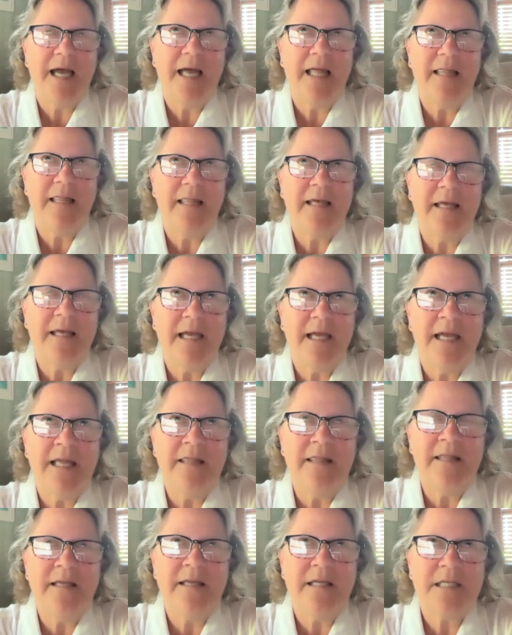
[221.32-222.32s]
the
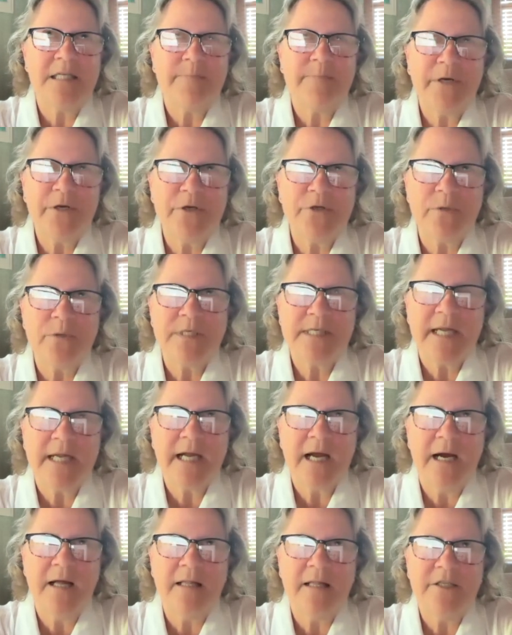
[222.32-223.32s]
in the spiritual
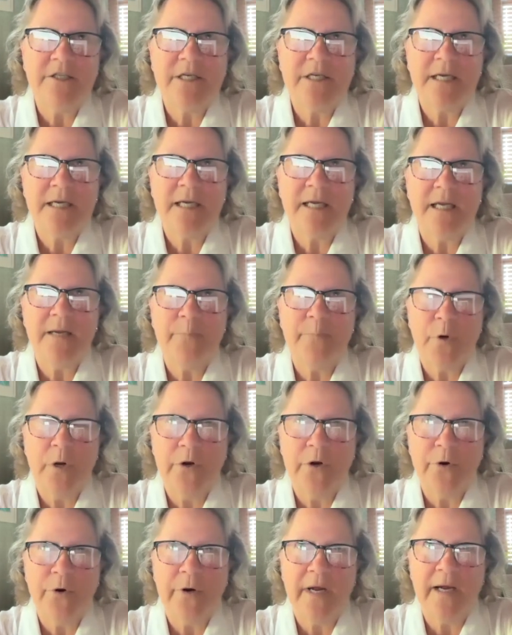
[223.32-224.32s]
psychology
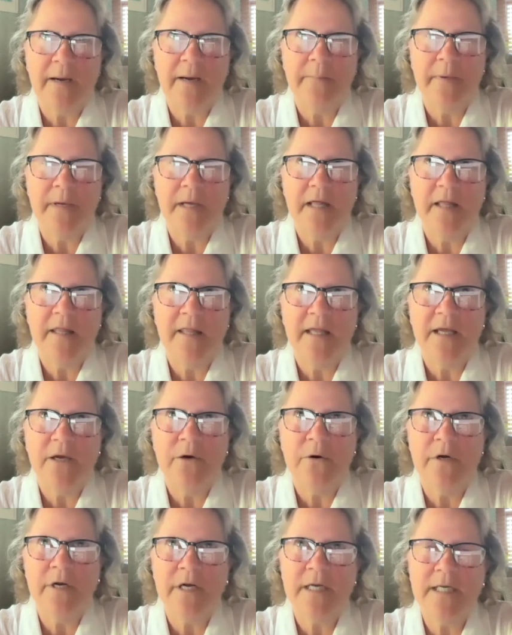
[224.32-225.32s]
program, the
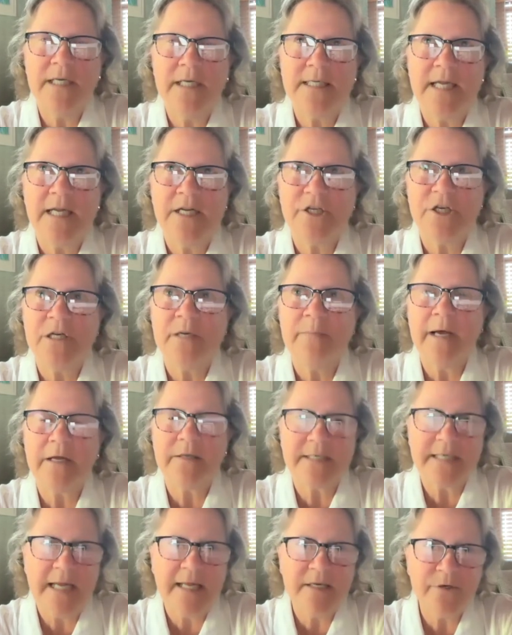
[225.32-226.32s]
organization
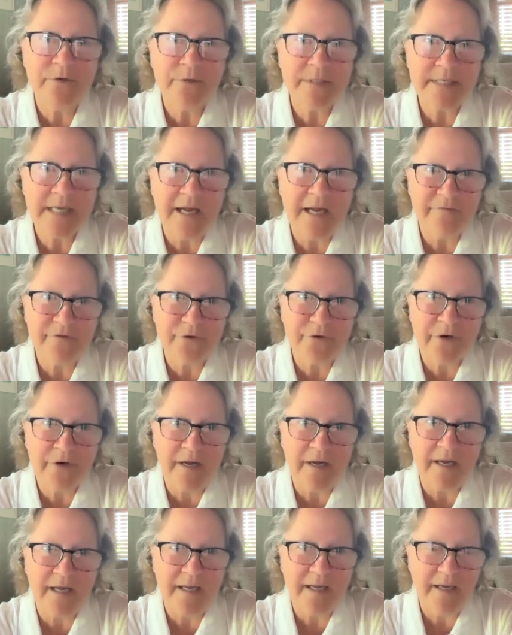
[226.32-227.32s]
about 10 years after
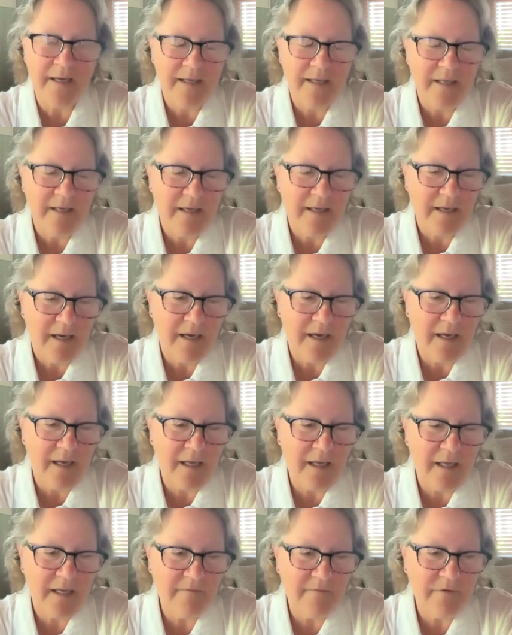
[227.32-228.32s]
I
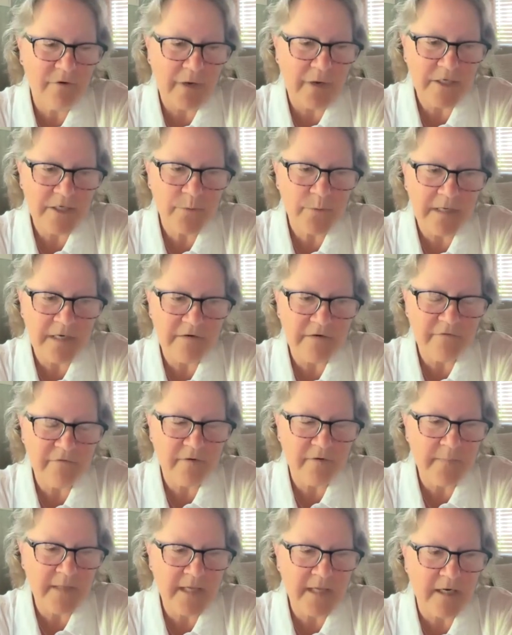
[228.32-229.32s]
I graduated
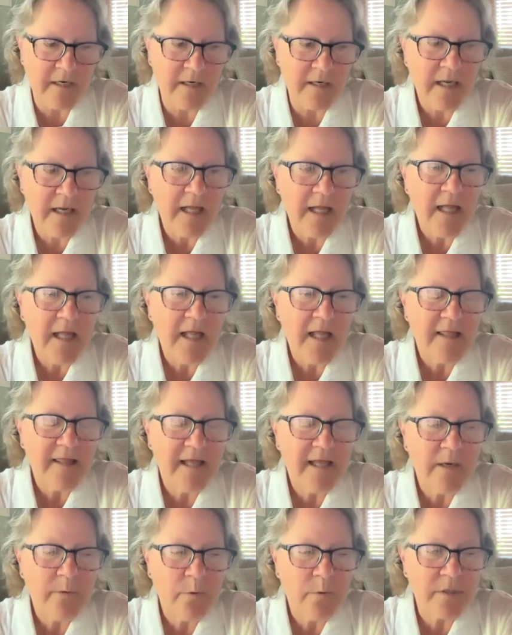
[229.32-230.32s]
from there,
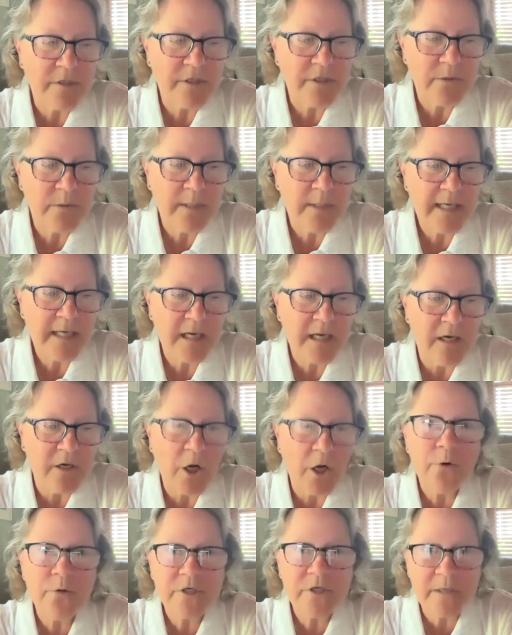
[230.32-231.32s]
they were doing a
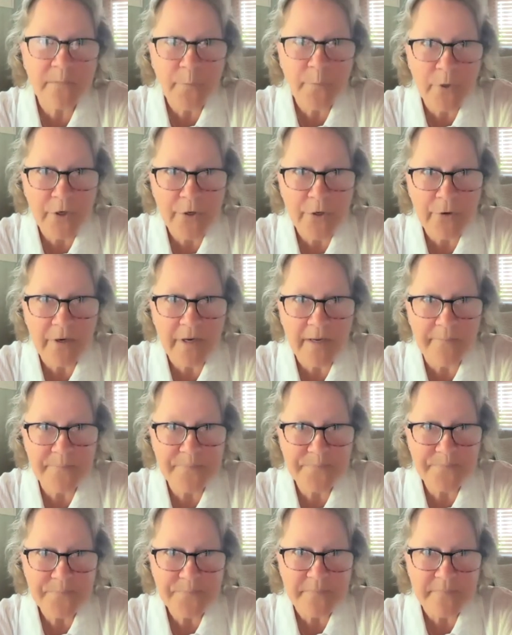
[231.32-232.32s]
coaching
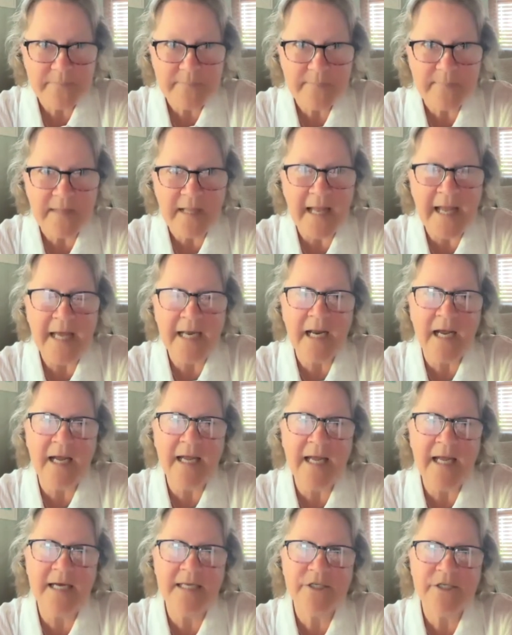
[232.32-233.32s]
program. And I
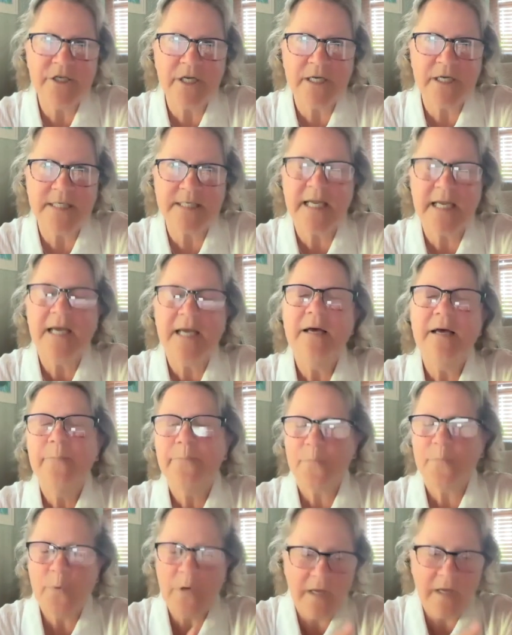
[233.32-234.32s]
had just,
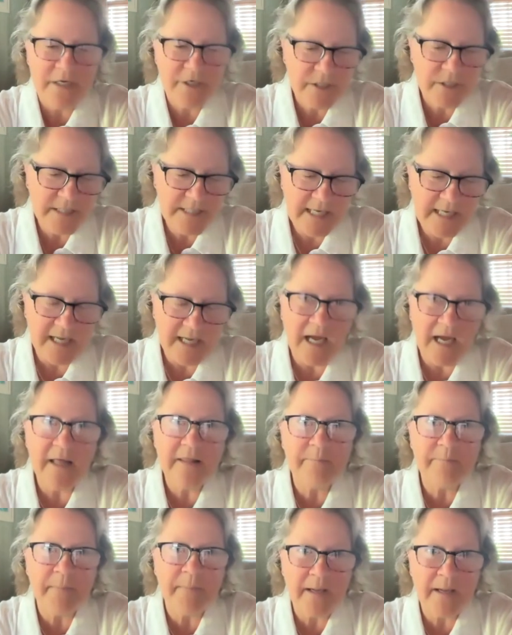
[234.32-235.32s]
well, I should say
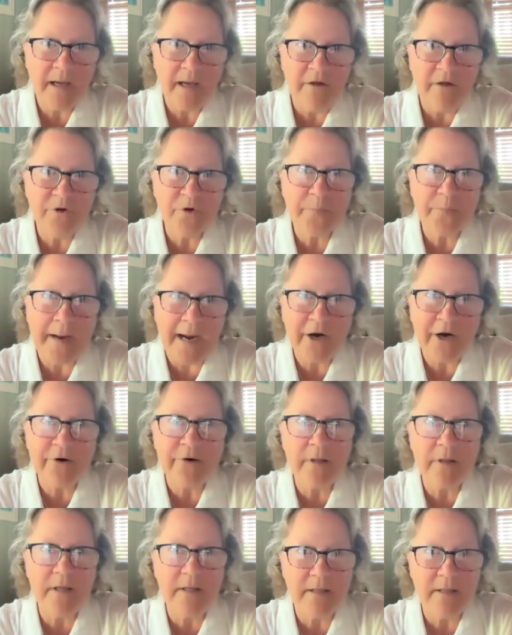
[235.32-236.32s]
my other
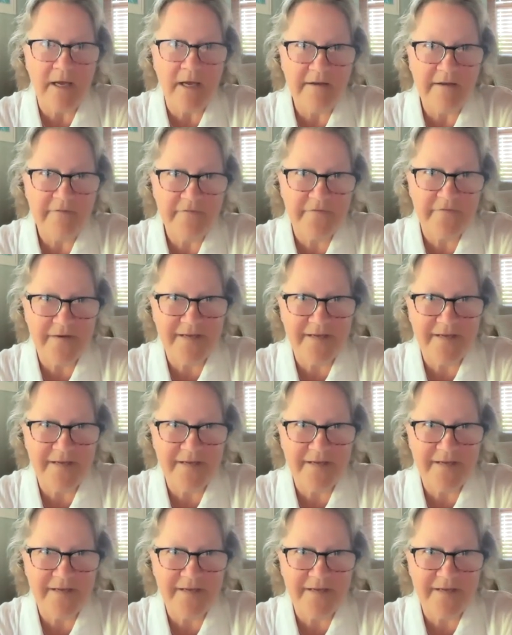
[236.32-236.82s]
parallel life